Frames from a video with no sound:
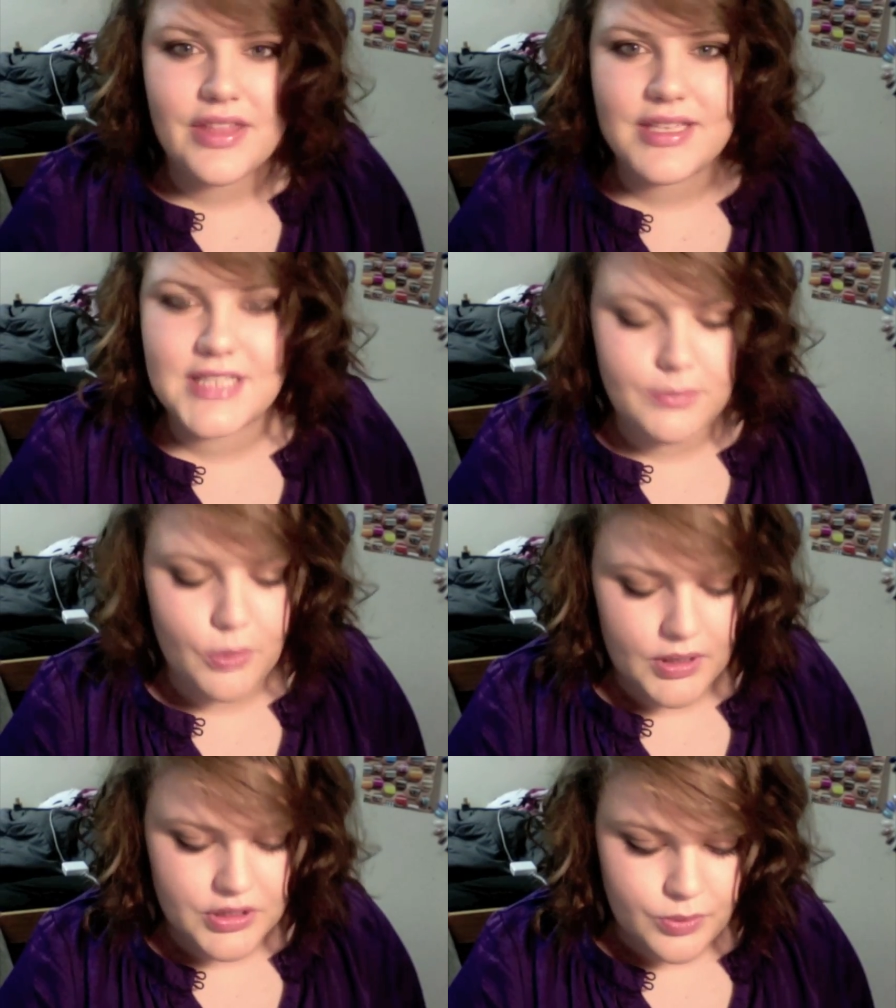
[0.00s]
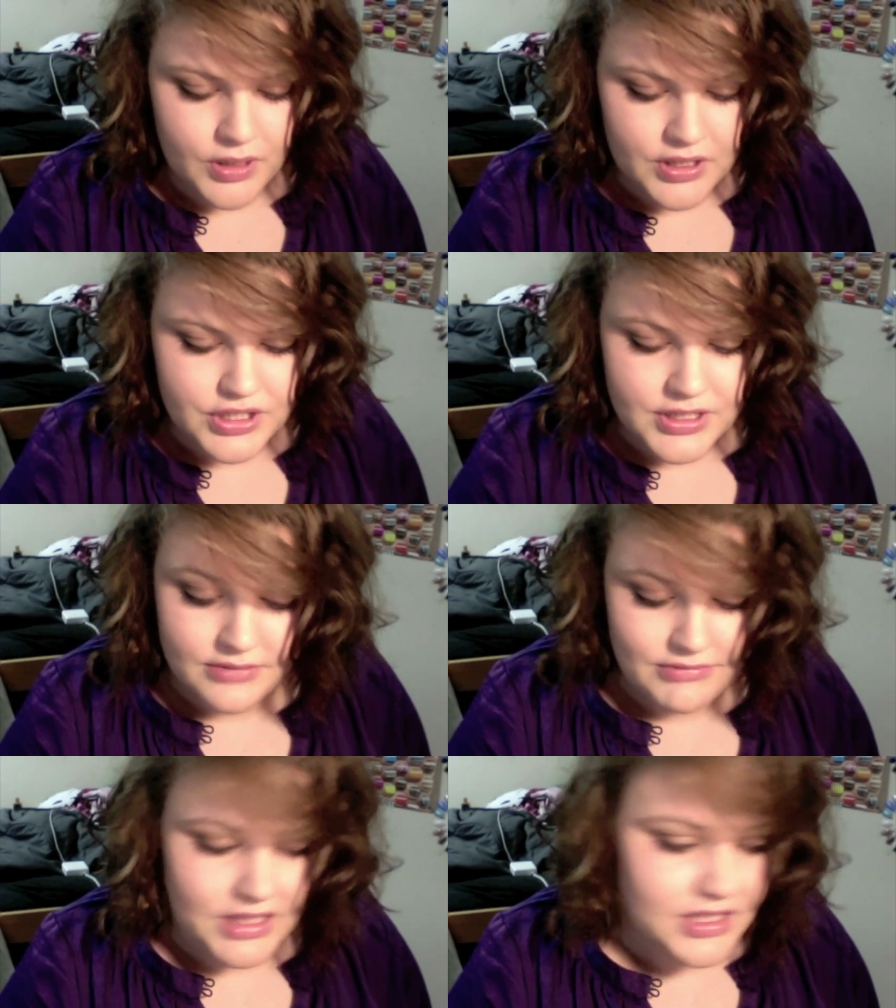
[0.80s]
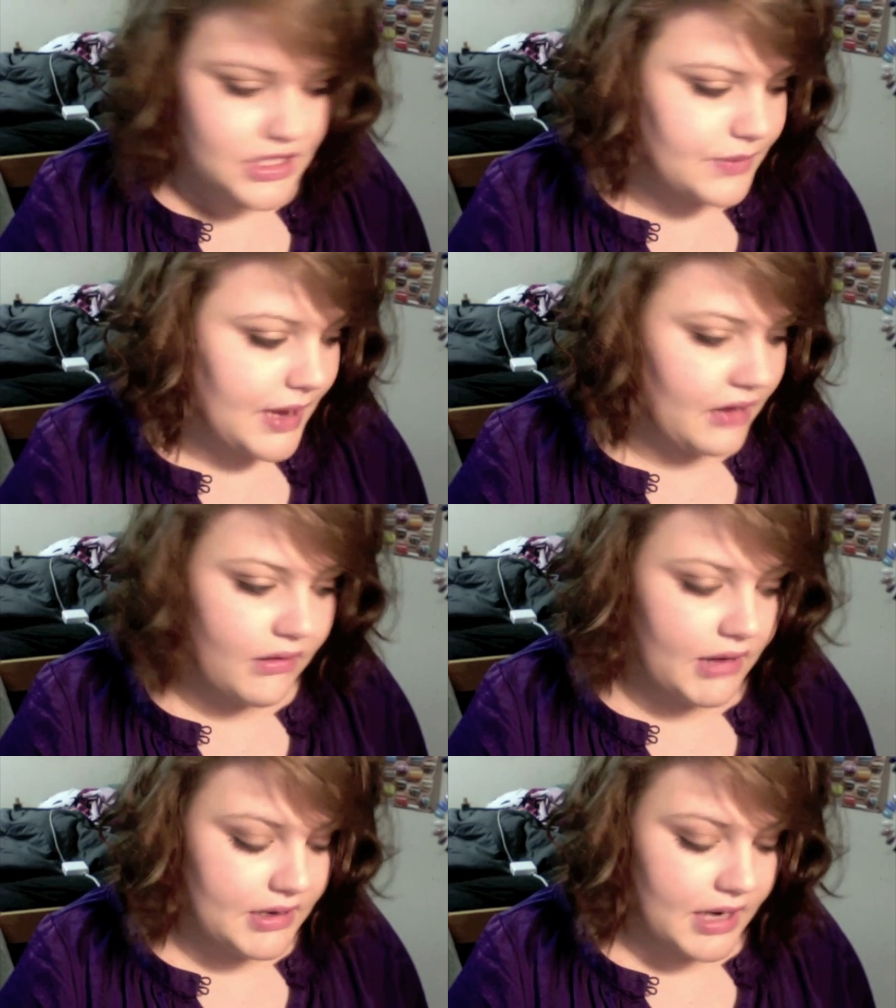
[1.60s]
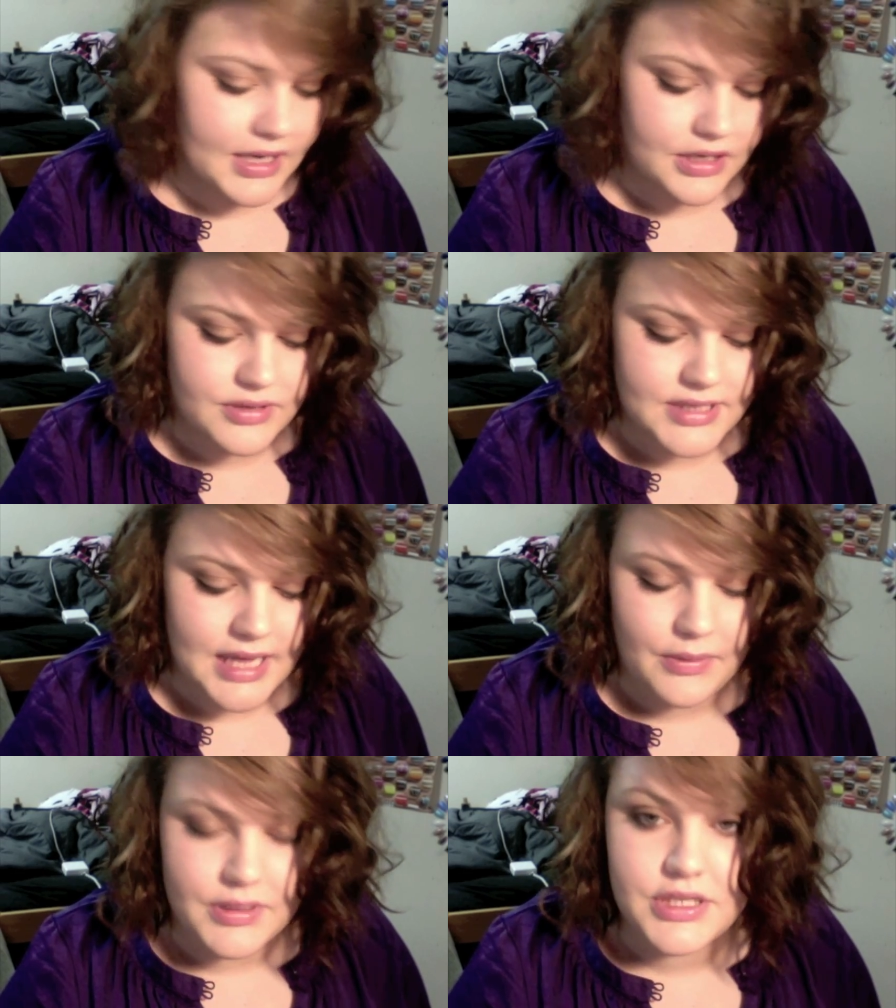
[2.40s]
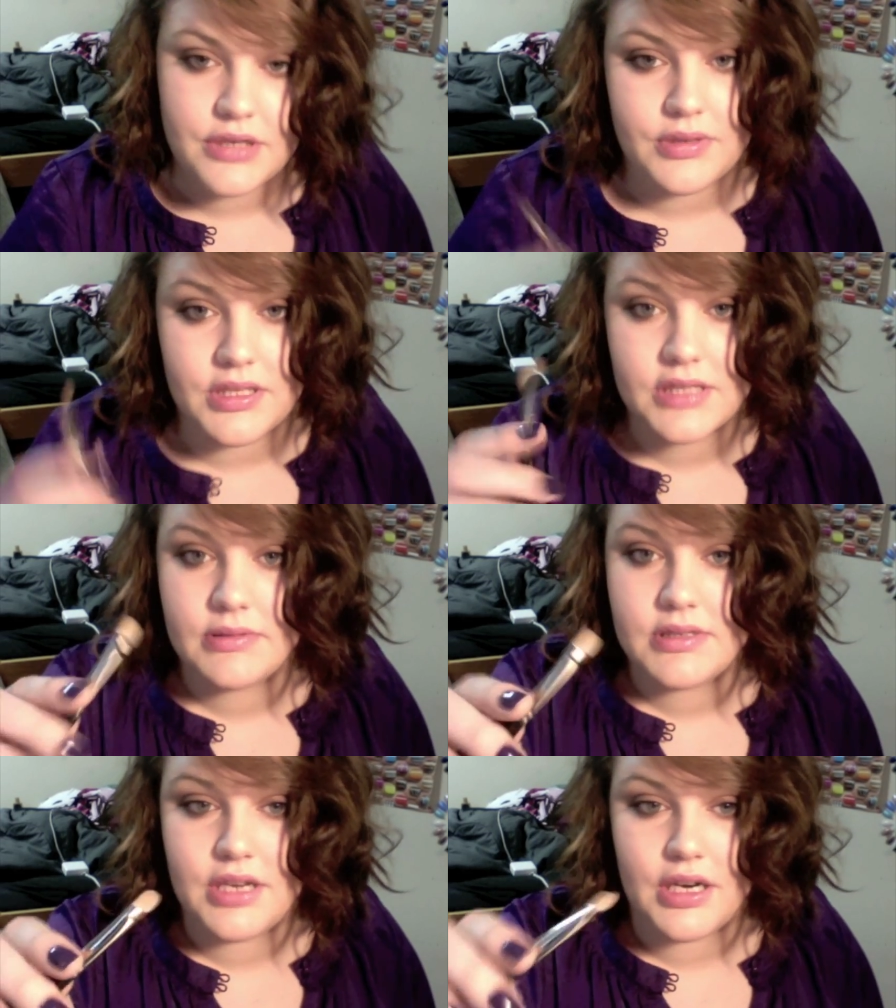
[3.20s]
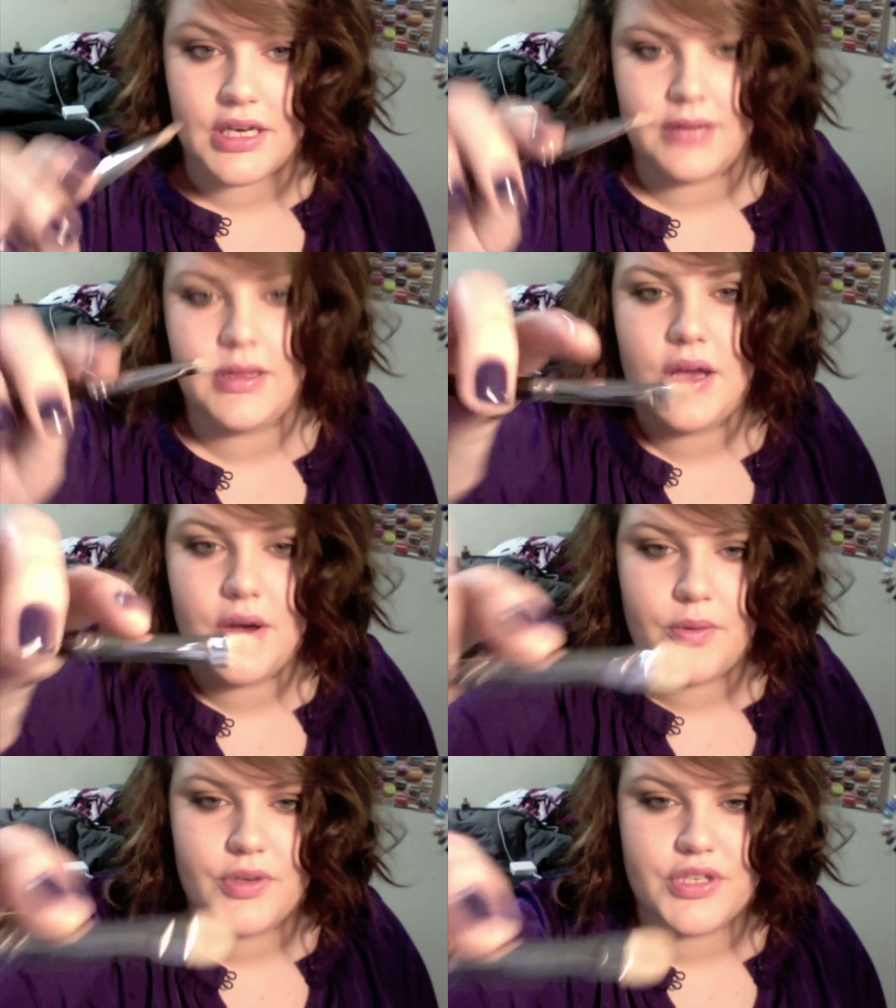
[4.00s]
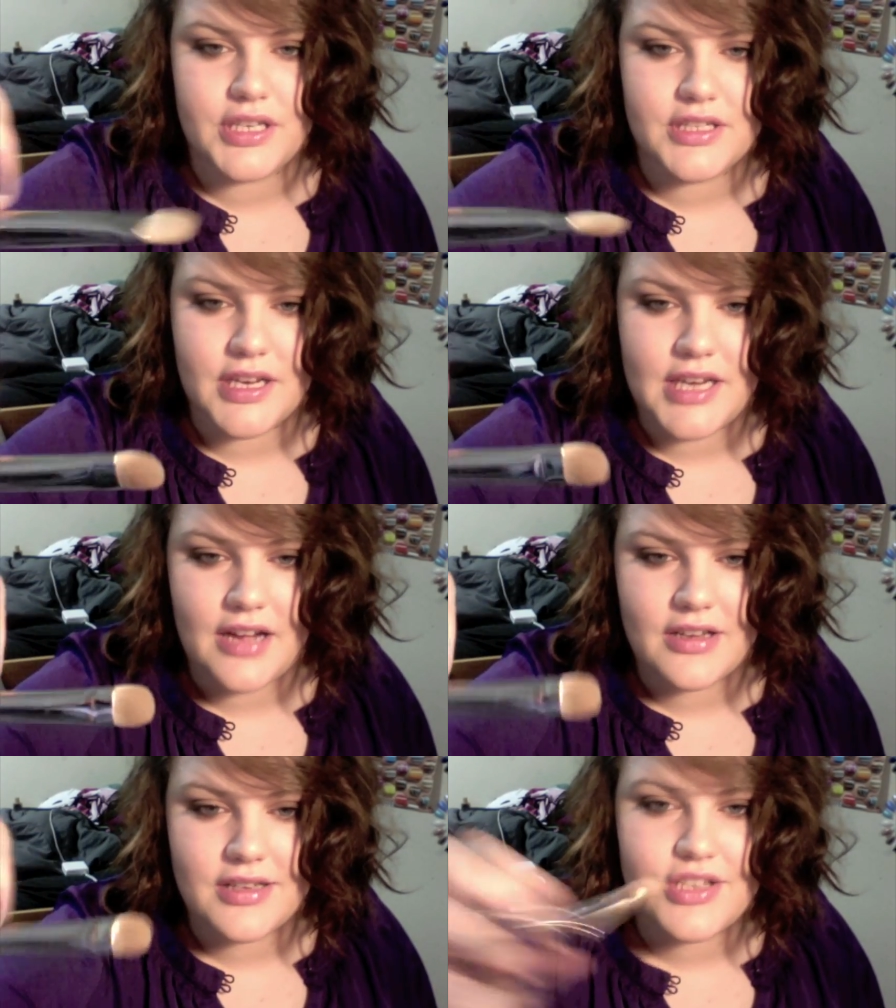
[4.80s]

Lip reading: the Sigma one works just as well, and I use that one too, and this one's dirty, which it is right now because I